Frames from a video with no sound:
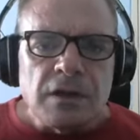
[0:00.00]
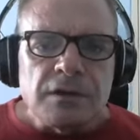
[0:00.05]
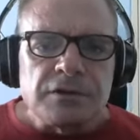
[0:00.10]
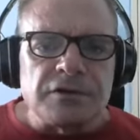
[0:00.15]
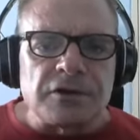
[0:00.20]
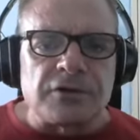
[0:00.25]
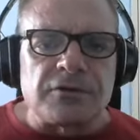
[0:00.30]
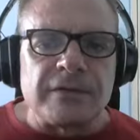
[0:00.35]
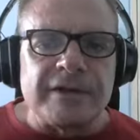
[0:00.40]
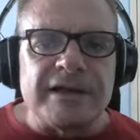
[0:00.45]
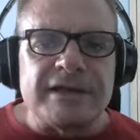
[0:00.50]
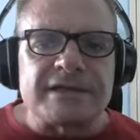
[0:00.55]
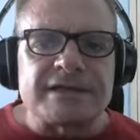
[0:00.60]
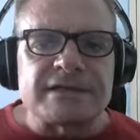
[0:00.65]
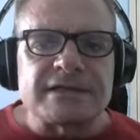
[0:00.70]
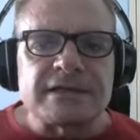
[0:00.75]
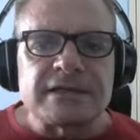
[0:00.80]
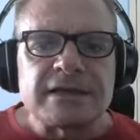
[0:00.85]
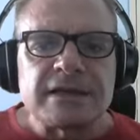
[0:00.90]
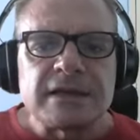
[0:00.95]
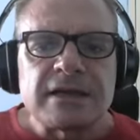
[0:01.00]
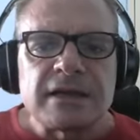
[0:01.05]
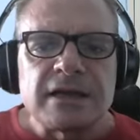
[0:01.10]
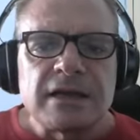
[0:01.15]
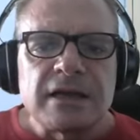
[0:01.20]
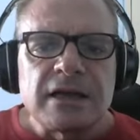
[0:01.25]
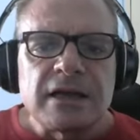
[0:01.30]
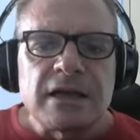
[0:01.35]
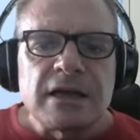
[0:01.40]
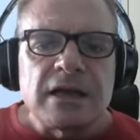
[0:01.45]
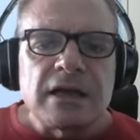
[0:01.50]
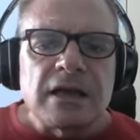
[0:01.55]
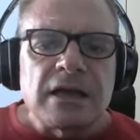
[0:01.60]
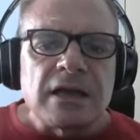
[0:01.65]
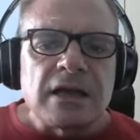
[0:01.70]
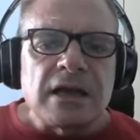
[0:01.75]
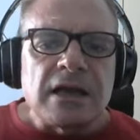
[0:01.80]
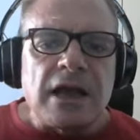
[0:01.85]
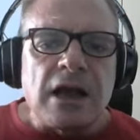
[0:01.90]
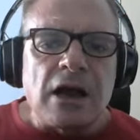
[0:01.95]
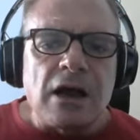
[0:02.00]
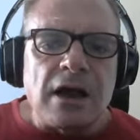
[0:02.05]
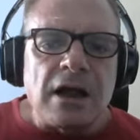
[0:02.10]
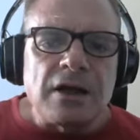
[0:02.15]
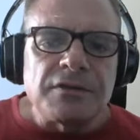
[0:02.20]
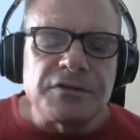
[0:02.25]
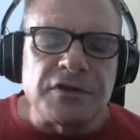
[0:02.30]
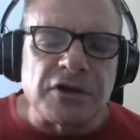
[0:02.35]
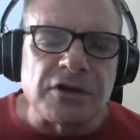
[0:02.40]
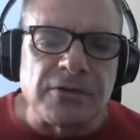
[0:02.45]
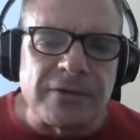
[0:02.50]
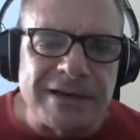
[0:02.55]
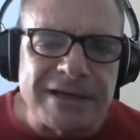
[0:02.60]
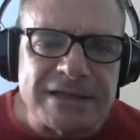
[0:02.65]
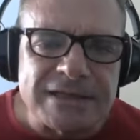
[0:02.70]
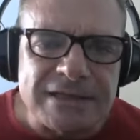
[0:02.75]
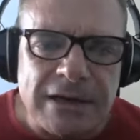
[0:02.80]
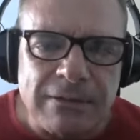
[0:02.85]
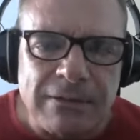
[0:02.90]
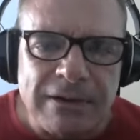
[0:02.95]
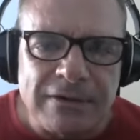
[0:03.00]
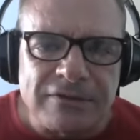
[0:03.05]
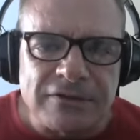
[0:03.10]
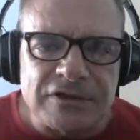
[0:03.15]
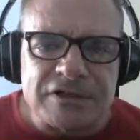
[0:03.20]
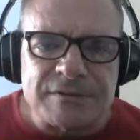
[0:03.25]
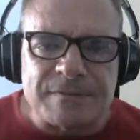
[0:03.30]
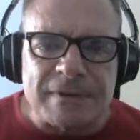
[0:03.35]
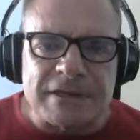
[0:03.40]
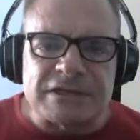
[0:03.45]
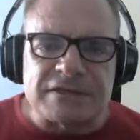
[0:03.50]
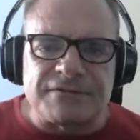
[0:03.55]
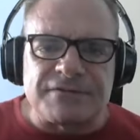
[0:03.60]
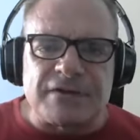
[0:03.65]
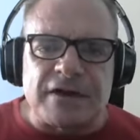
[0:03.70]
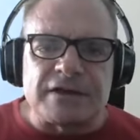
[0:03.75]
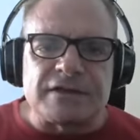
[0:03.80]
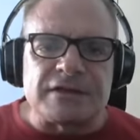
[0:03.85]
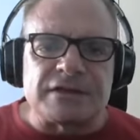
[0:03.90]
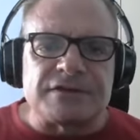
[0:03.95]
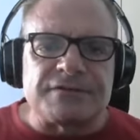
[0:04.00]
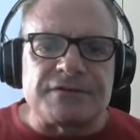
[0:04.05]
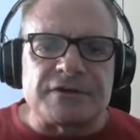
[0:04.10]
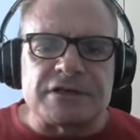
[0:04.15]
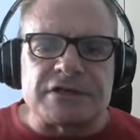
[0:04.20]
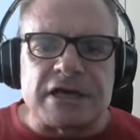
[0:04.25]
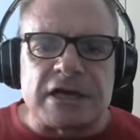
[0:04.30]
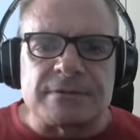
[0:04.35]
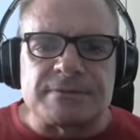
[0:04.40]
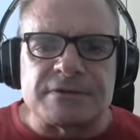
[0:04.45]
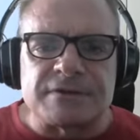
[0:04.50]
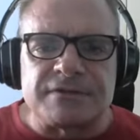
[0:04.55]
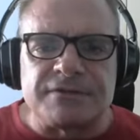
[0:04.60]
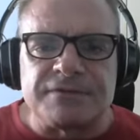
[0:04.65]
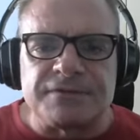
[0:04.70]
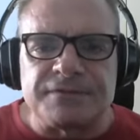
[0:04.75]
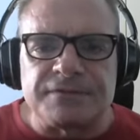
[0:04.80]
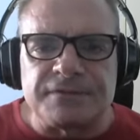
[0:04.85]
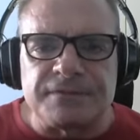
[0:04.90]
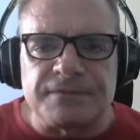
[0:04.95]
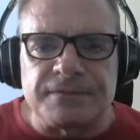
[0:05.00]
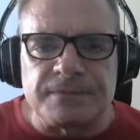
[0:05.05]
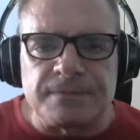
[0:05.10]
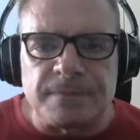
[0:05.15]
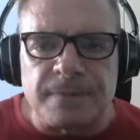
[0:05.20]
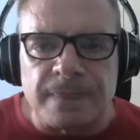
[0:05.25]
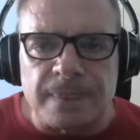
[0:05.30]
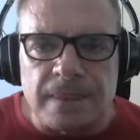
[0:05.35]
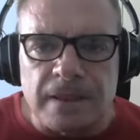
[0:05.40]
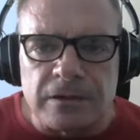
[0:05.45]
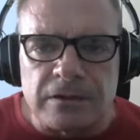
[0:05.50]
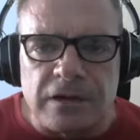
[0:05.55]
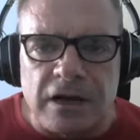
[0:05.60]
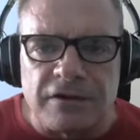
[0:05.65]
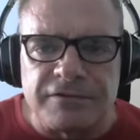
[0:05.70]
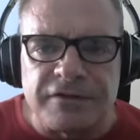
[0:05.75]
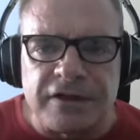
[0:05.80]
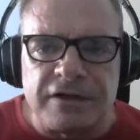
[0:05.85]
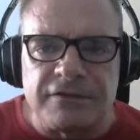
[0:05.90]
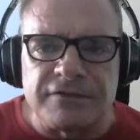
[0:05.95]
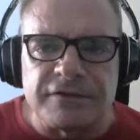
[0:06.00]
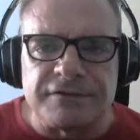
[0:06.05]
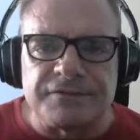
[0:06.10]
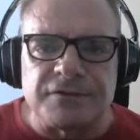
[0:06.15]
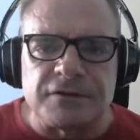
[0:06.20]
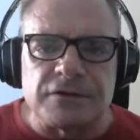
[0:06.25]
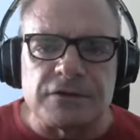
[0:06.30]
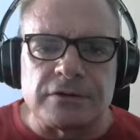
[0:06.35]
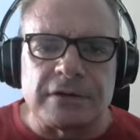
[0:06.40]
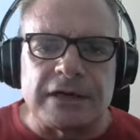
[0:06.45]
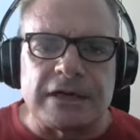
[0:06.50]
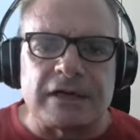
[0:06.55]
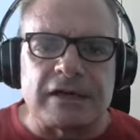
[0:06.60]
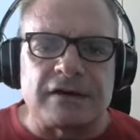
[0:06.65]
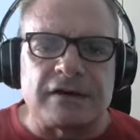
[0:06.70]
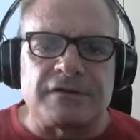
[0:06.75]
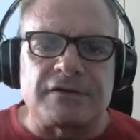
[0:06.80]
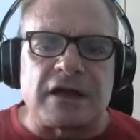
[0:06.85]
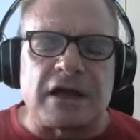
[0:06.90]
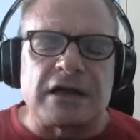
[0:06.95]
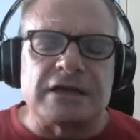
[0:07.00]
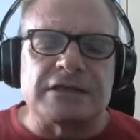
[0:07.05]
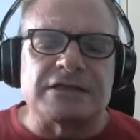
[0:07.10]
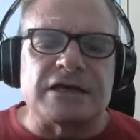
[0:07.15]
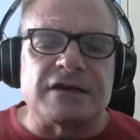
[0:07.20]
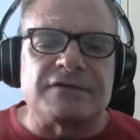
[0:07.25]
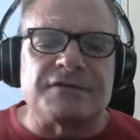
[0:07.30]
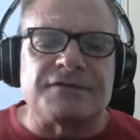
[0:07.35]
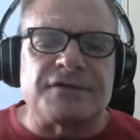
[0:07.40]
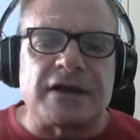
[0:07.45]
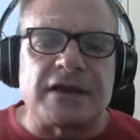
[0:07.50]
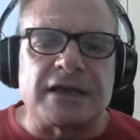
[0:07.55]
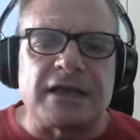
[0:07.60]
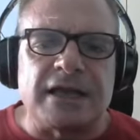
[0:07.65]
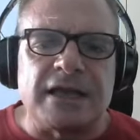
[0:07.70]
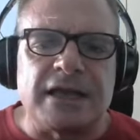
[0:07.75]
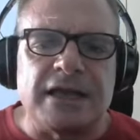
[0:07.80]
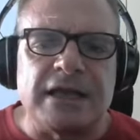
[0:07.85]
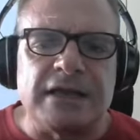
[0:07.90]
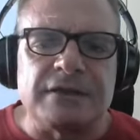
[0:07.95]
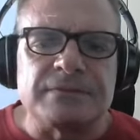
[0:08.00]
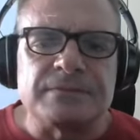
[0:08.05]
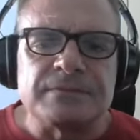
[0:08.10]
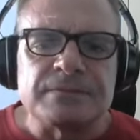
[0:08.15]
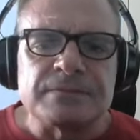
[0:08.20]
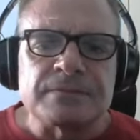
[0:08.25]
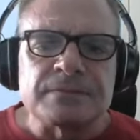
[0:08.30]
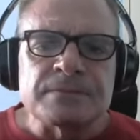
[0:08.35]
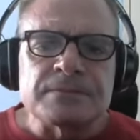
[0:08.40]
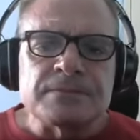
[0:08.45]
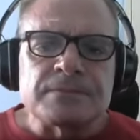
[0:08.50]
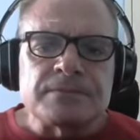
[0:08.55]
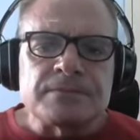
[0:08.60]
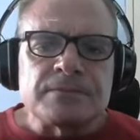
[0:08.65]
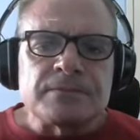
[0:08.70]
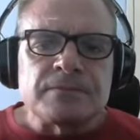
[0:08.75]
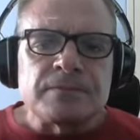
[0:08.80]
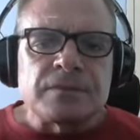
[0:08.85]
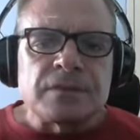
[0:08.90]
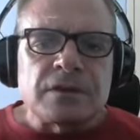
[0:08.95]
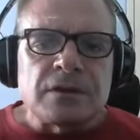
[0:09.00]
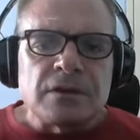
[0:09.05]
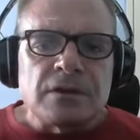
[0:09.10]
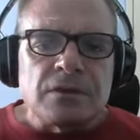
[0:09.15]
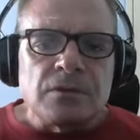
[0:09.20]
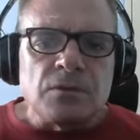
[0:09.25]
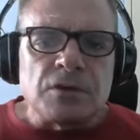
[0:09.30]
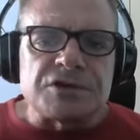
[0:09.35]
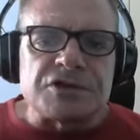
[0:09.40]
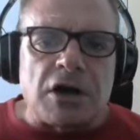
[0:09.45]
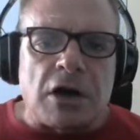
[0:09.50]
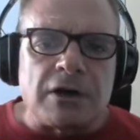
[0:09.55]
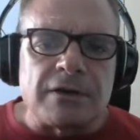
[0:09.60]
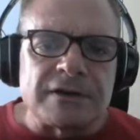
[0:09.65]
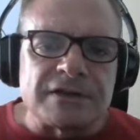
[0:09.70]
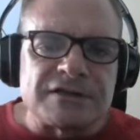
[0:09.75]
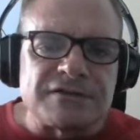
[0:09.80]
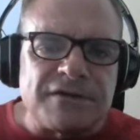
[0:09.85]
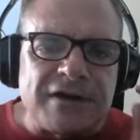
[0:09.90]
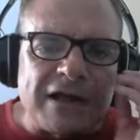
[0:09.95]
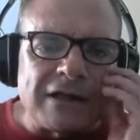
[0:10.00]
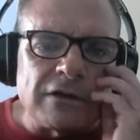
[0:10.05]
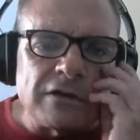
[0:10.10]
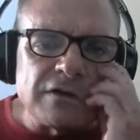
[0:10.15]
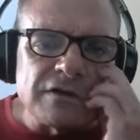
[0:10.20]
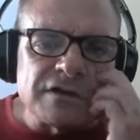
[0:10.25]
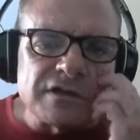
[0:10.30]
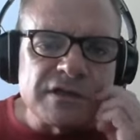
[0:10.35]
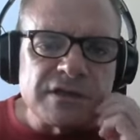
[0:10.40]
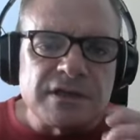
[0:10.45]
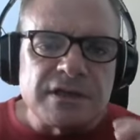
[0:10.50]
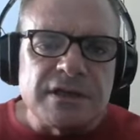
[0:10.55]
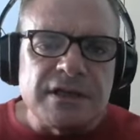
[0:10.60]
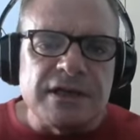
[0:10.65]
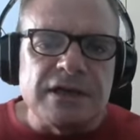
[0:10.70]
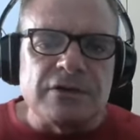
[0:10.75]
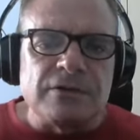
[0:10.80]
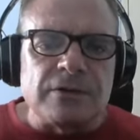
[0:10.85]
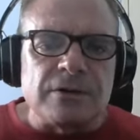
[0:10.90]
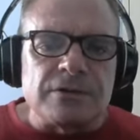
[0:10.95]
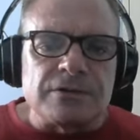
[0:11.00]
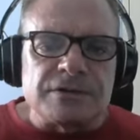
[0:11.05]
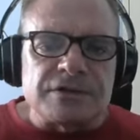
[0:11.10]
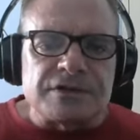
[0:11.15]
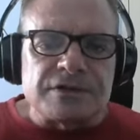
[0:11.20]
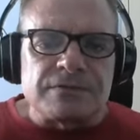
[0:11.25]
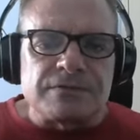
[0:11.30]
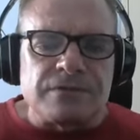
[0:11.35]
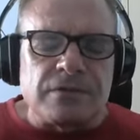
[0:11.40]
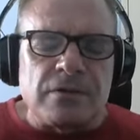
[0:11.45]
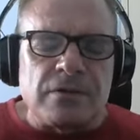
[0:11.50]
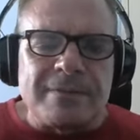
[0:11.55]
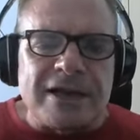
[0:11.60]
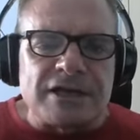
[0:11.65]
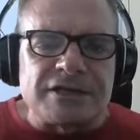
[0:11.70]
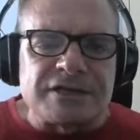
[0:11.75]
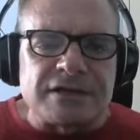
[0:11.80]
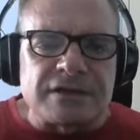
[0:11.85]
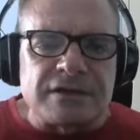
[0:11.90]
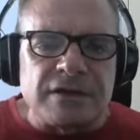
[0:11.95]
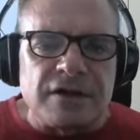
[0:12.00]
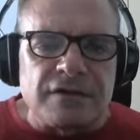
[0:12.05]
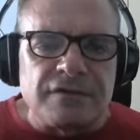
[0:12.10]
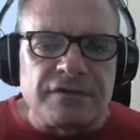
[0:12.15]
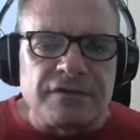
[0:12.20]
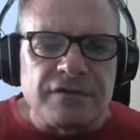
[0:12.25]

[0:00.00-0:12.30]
The Greeks, the Greeks, however, specified the different types of love even further, identifying eight, which are as follows Eros, romantic love,